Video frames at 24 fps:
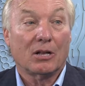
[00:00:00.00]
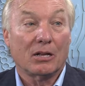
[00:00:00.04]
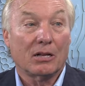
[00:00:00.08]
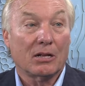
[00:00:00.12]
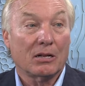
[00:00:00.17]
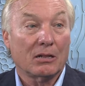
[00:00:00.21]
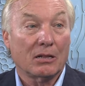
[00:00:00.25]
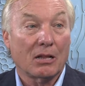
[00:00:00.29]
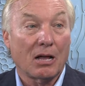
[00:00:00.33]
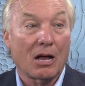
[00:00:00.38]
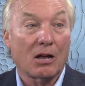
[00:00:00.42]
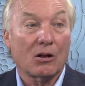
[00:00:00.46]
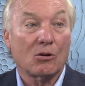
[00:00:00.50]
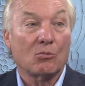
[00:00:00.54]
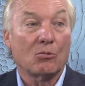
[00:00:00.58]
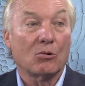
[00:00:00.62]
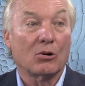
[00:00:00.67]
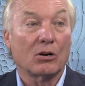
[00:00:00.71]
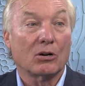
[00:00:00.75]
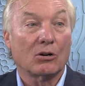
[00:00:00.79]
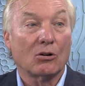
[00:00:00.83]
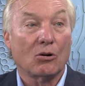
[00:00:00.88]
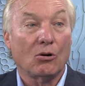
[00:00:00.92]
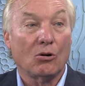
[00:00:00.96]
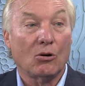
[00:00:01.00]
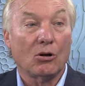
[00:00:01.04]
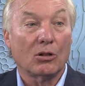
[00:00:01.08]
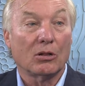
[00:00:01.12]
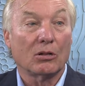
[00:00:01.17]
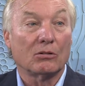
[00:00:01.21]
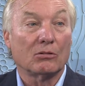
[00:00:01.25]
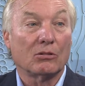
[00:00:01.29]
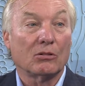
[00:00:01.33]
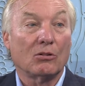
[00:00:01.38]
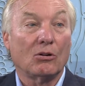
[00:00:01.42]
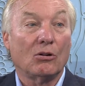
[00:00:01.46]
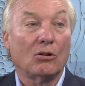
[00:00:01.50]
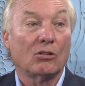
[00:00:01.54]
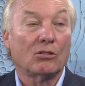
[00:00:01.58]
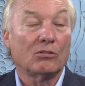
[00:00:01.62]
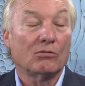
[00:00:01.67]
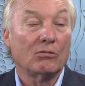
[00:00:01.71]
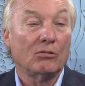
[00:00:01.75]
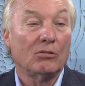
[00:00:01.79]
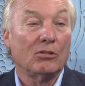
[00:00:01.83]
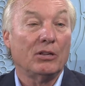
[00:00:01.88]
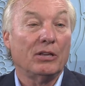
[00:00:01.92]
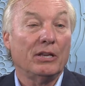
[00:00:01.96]
like clockwork all, all
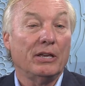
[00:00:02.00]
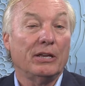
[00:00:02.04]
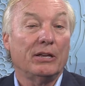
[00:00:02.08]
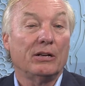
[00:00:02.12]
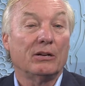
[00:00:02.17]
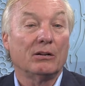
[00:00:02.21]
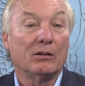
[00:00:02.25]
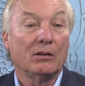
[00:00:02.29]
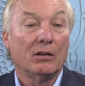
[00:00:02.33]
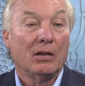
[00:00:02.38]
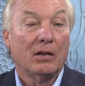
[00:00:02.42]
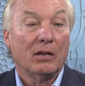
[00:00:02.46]
through the year.